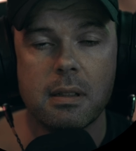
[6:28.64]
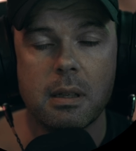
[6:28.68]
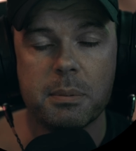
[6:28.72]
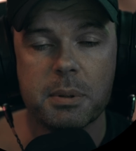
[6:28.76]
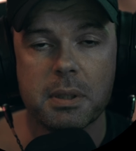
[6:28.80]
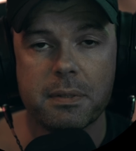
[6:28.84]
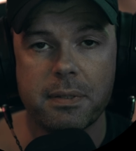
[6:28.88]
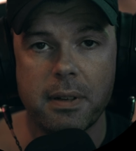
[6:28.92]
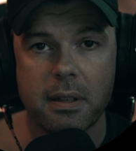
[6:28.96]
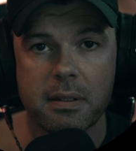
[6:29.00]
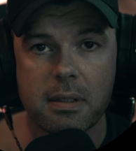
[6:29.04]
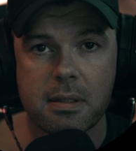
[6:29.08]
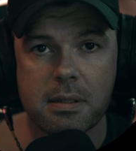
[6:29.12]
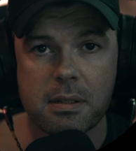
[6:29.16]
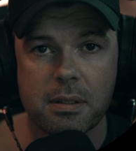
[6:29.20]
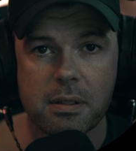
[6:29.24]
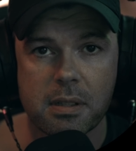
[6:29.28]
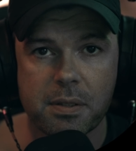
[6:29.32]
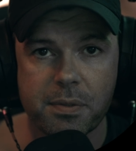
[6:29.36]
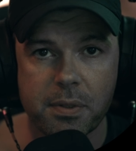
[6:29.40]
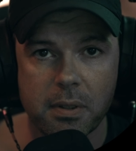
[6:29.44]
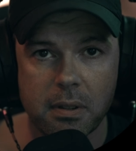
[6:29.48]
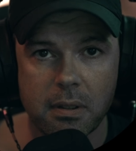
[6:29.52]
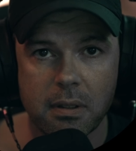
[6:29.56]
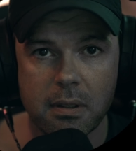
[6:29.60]
I hope you found this
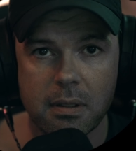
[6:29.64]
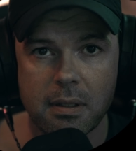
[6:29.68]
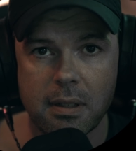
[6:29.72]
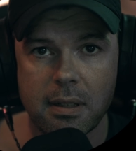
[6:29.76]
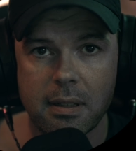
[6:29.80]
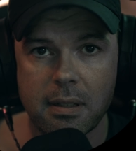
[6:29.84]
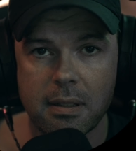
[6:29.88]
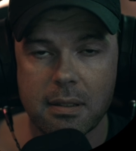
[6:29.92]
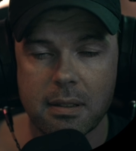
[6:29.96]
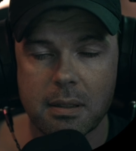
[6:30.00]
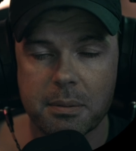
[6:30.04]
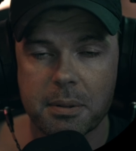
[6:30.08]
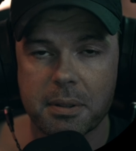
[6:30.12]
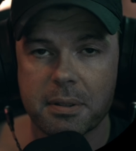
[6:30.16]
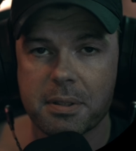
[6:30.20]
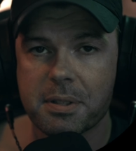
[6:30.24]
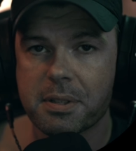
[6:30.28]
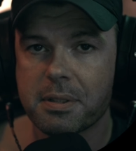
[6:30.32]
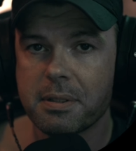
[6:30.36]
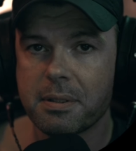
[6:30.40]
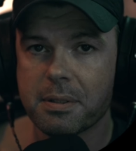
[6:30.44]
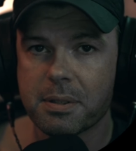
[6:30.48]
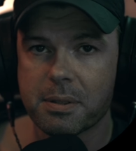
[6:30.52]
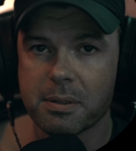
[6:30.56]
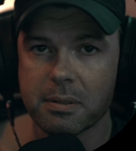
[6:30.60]
useful and I'm gonna
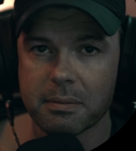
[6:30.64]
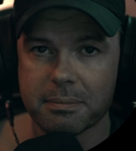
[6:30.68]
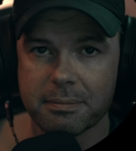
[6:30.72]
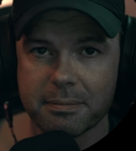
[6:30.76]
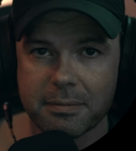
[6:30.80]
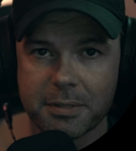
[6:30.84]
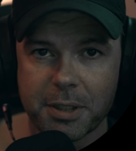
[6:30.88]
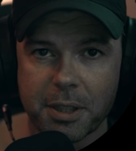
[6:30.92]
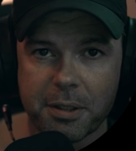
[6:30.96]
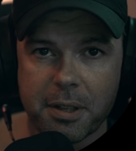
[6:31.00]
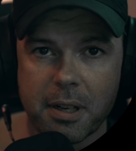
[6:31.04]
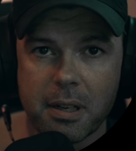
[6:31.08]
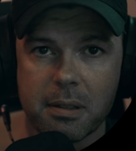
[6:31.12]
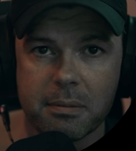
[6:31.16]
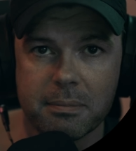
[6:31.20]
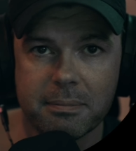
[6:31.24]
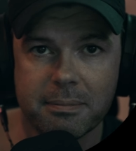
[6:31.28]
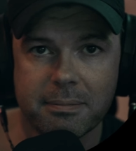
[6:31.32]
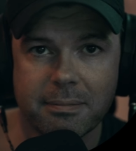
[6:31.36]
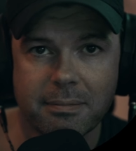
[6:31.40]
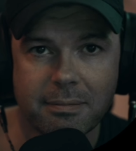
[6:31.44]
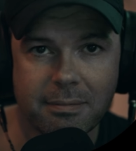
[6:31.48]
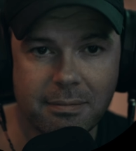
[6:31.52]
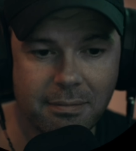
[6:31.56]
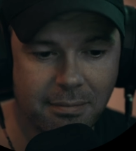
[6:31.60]
see you soon. Take
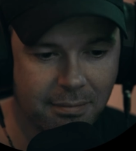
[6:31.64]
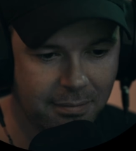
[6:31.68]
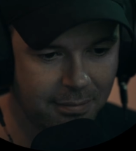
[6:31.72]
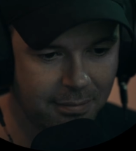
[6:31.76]
care.